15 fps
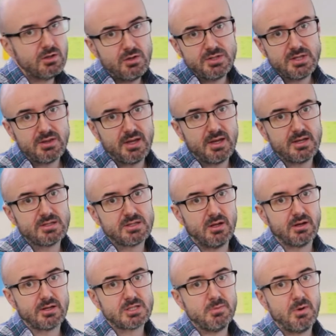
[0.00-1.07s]
using things
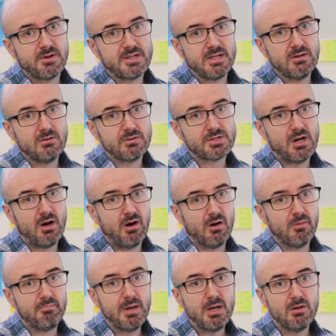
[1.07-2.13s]
like smart deals
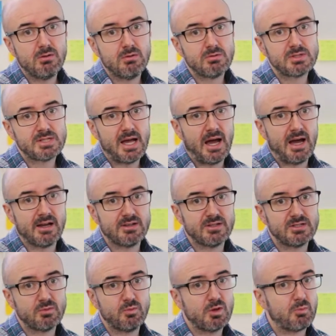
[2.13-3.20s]
on bills
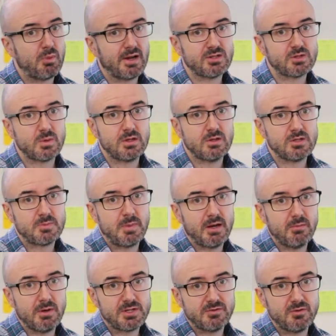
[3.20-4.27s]
and with brands where you
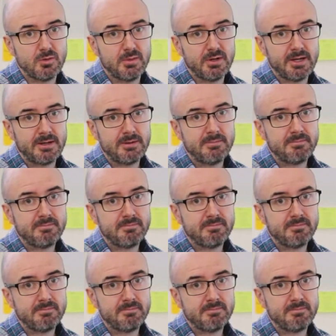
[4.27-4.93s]
spend most of your money.